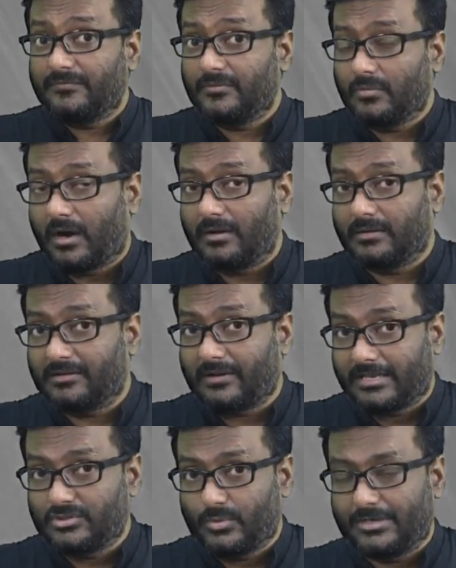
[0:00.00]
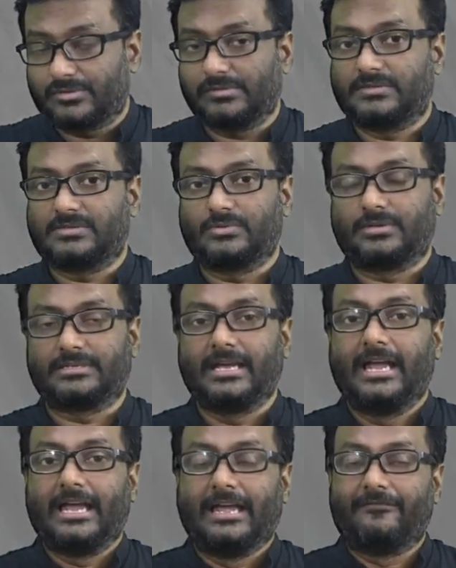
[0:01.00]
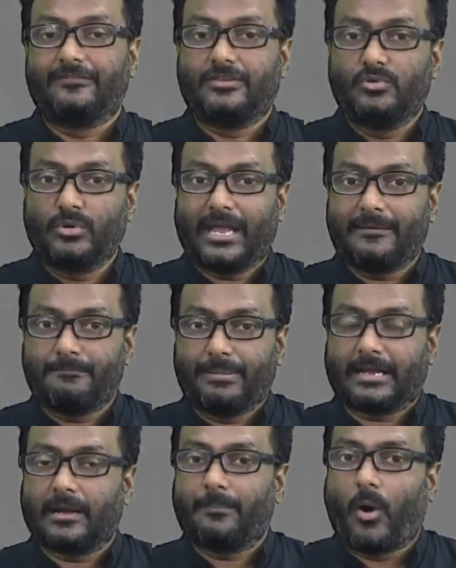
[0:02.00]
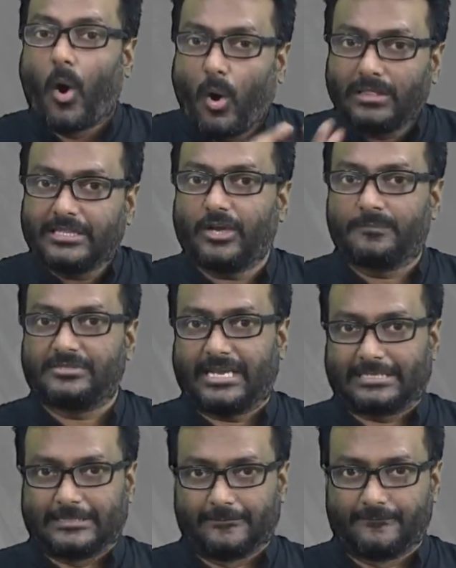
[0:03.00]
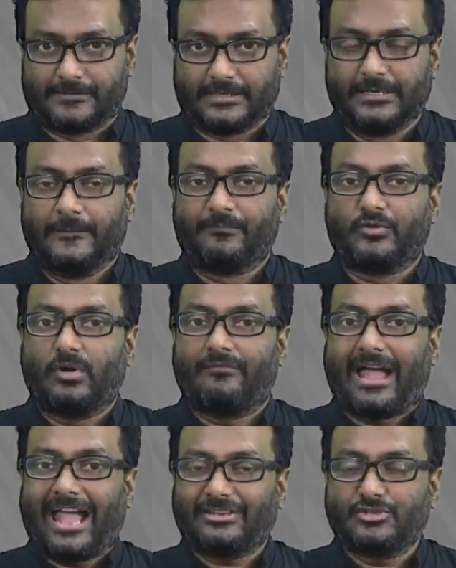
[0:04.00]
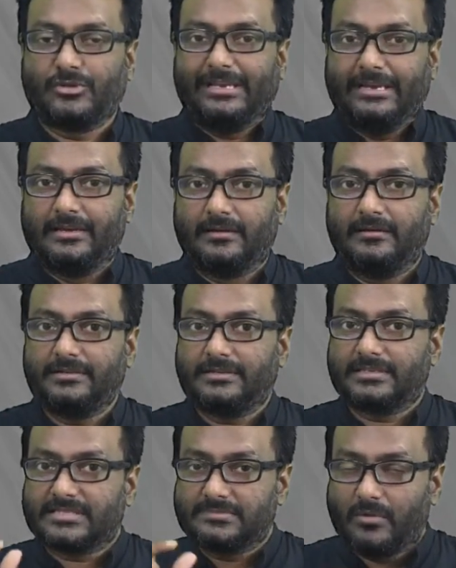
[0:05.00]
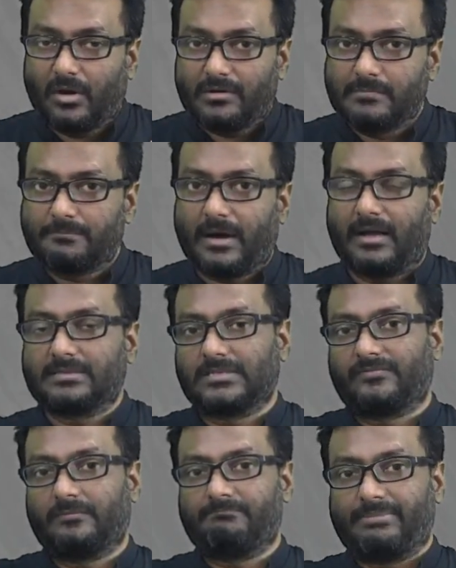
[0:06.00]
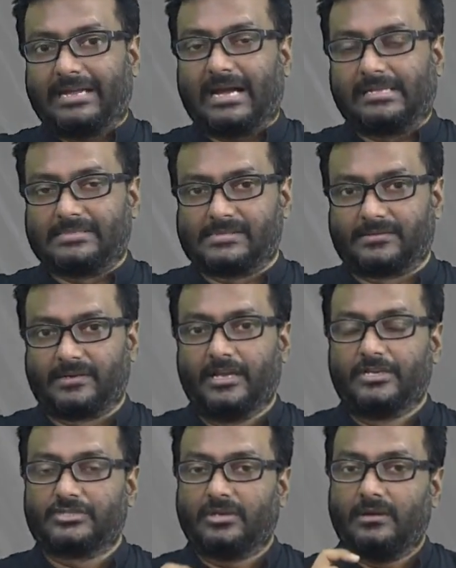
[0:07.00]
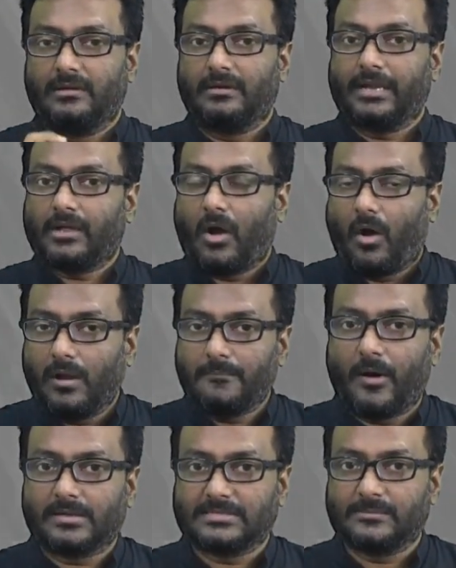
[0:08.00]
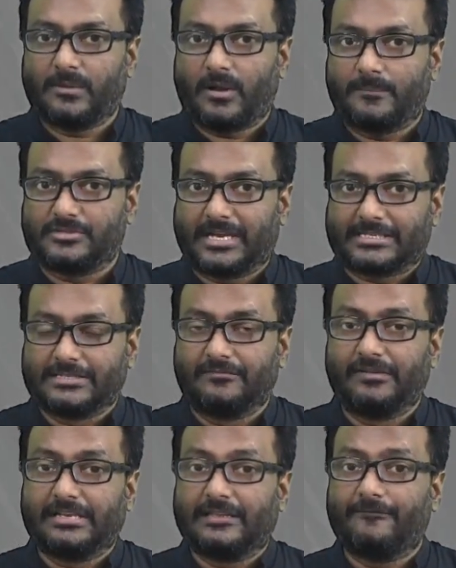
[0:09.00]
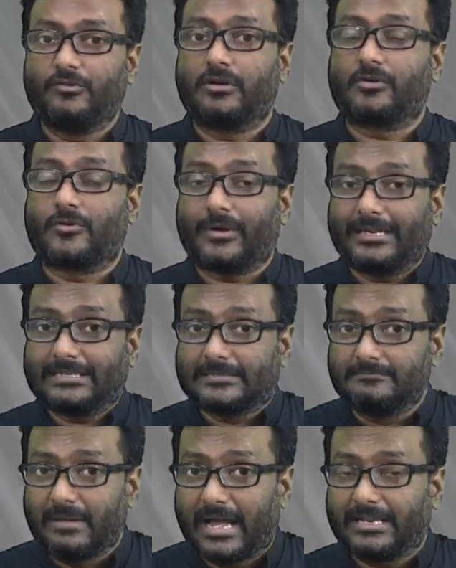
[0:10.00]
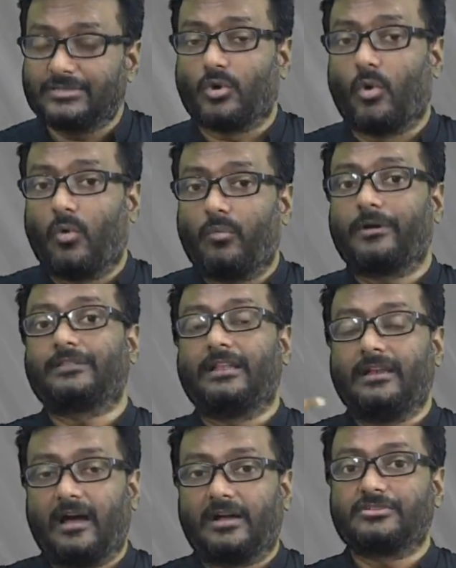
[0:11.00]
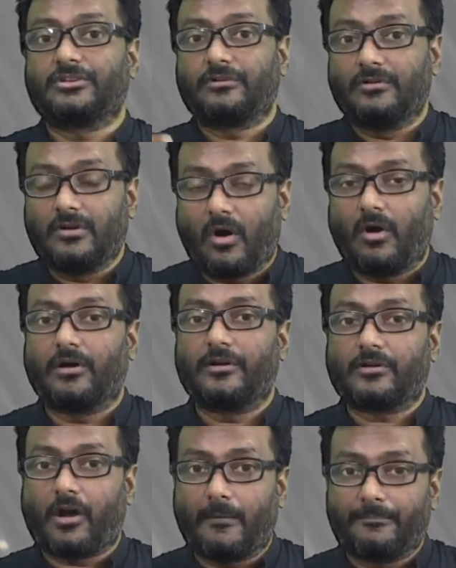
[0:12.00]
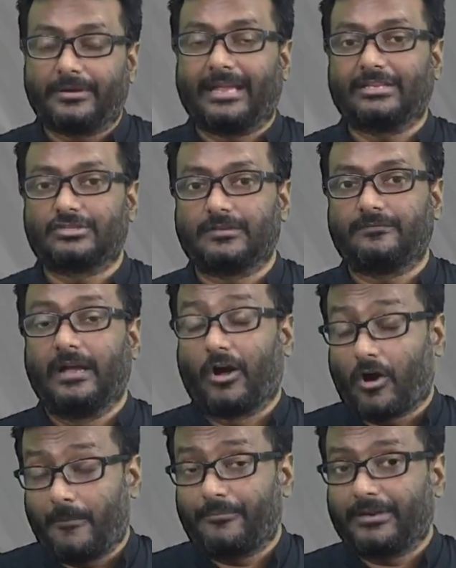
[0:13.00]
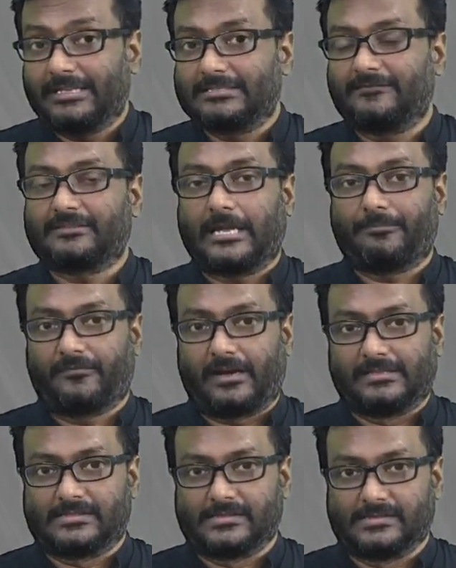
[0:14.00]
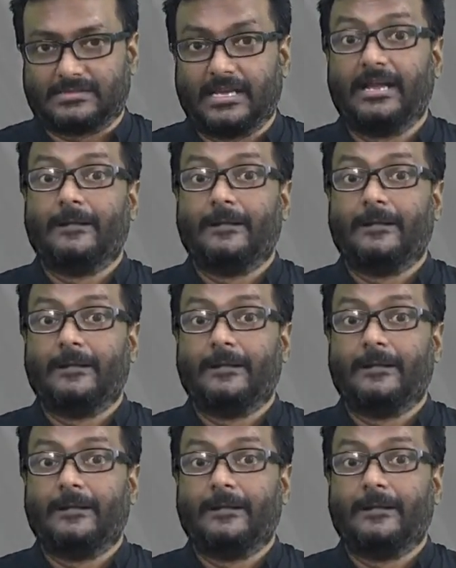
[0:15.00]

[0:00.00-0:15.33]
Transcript: if you are a graduation student, if you can pick up all the objectives, you have actually learned the smaller parts of a big answer. So learning all possible objective will give you a great command over the larger, longer, comprehensive, comprehensive type of answers.